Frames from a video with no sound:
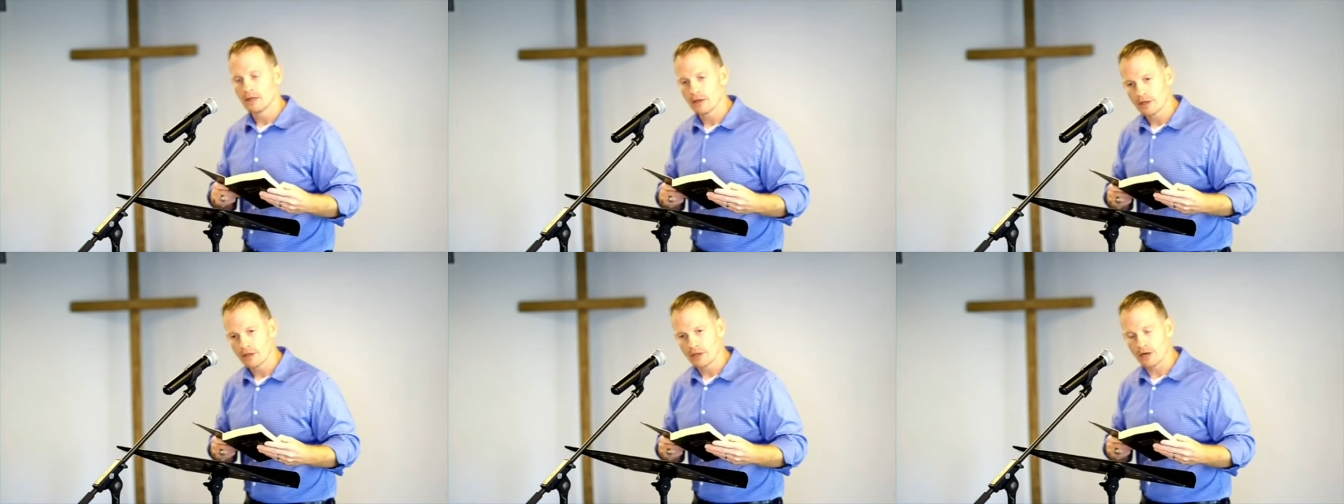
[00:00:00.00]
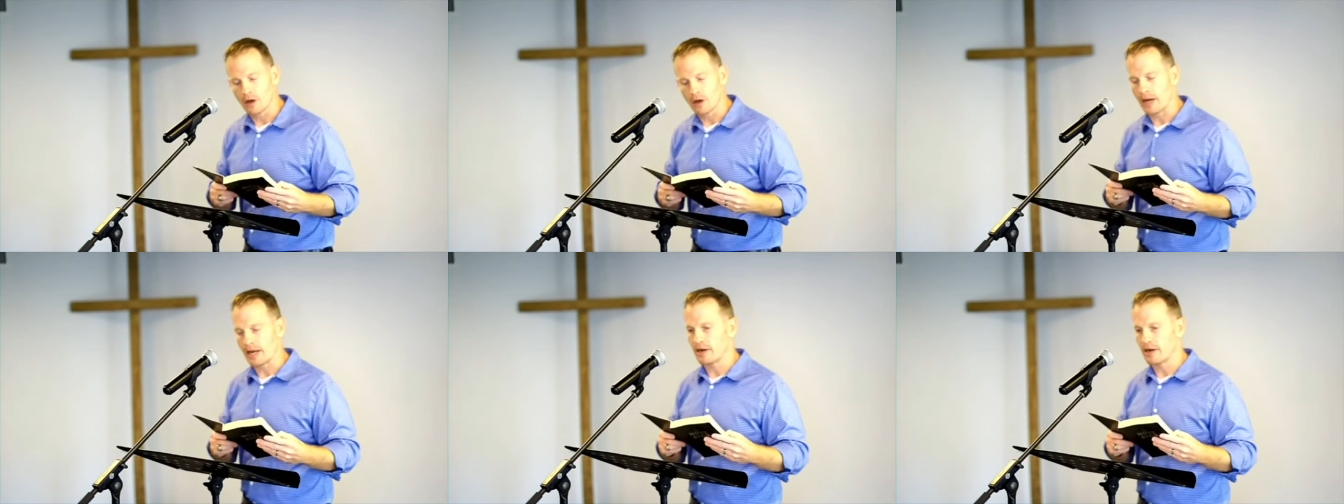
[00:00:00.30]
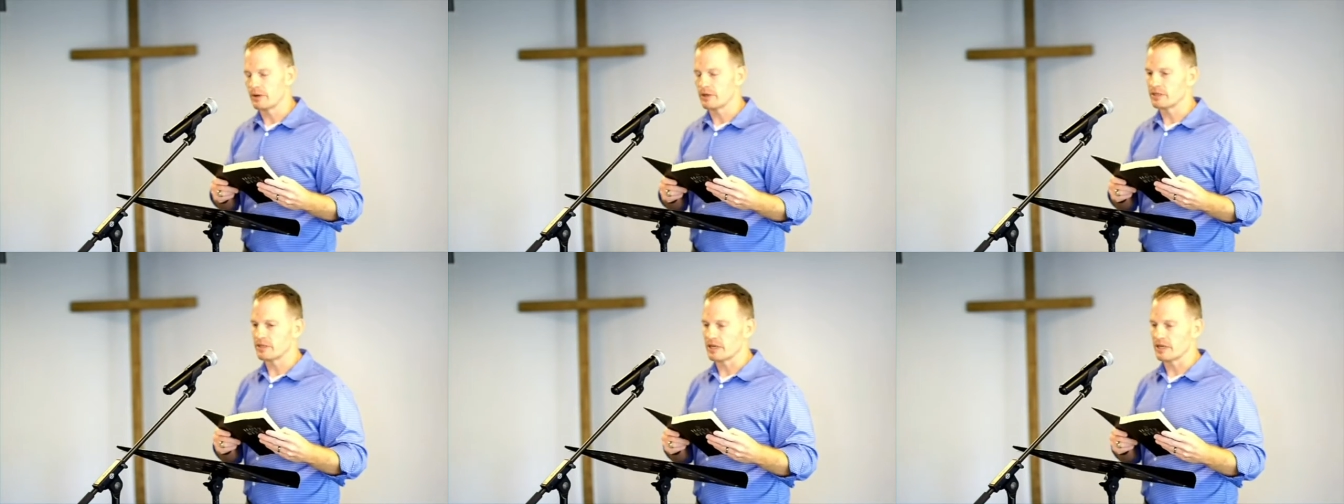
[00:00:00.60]
you know, I know
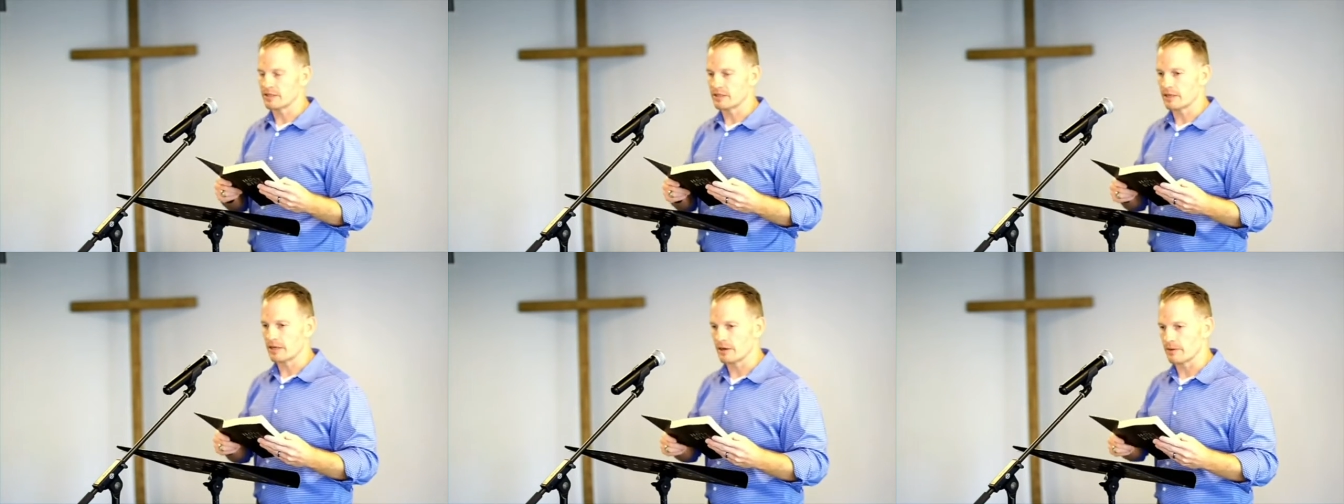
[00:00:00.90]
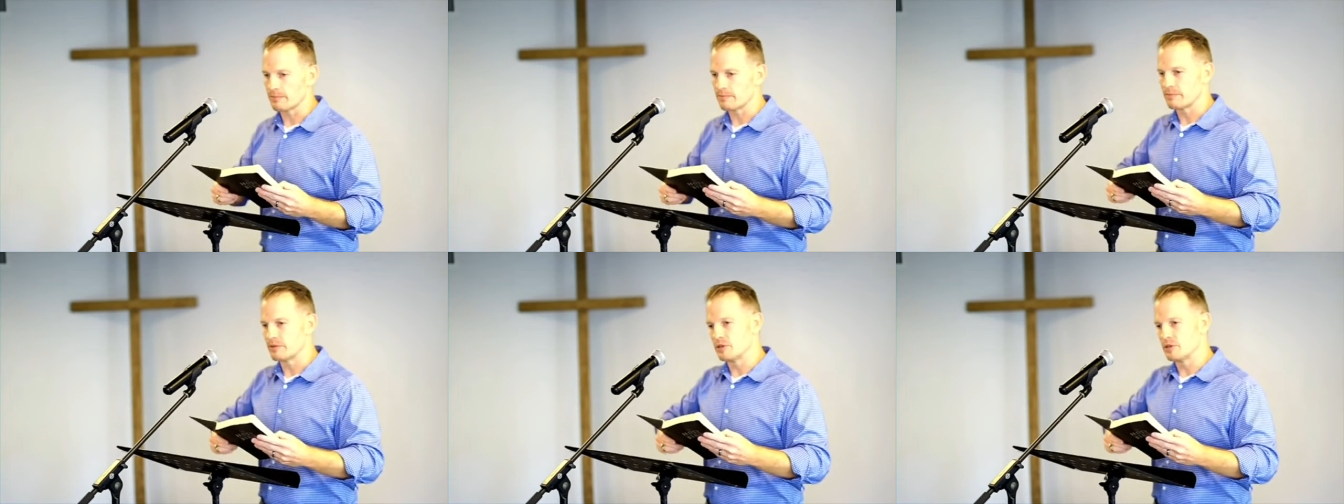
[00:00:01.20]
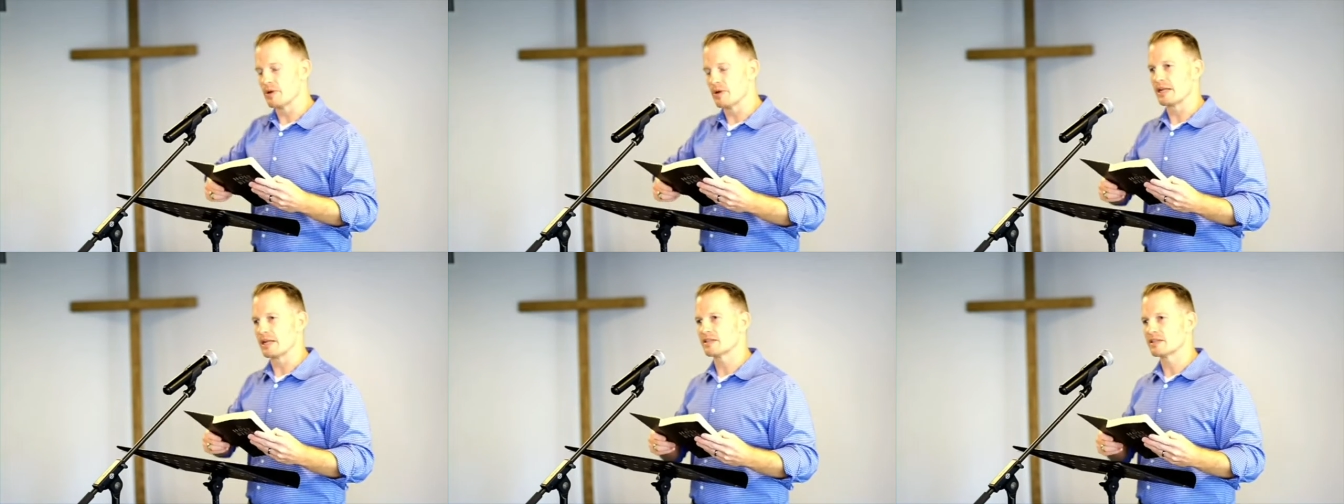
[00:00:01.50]
it says, you know, do
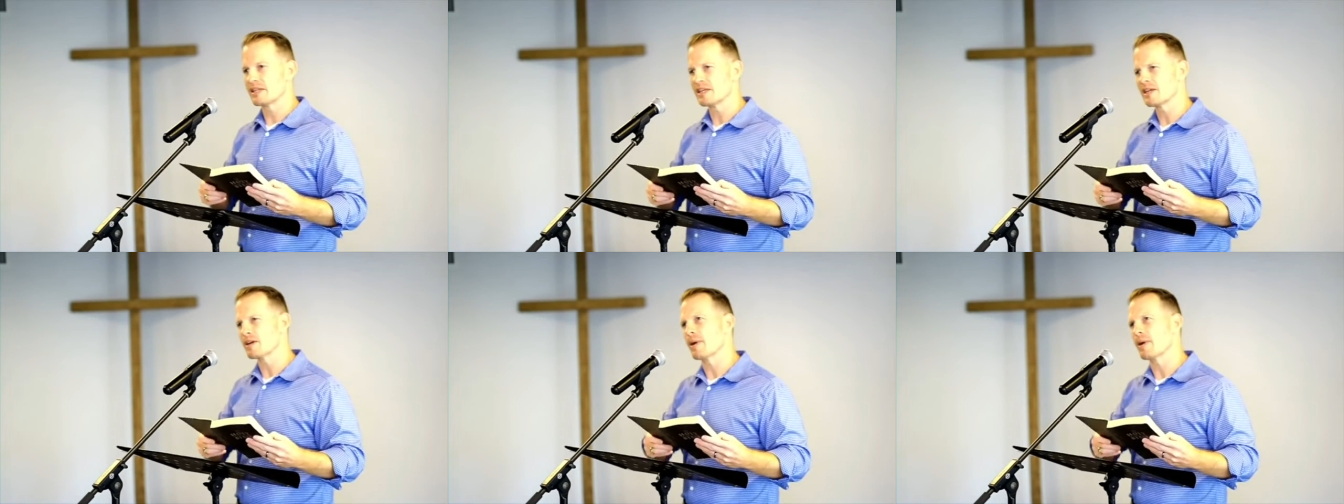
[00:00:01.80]
not steal.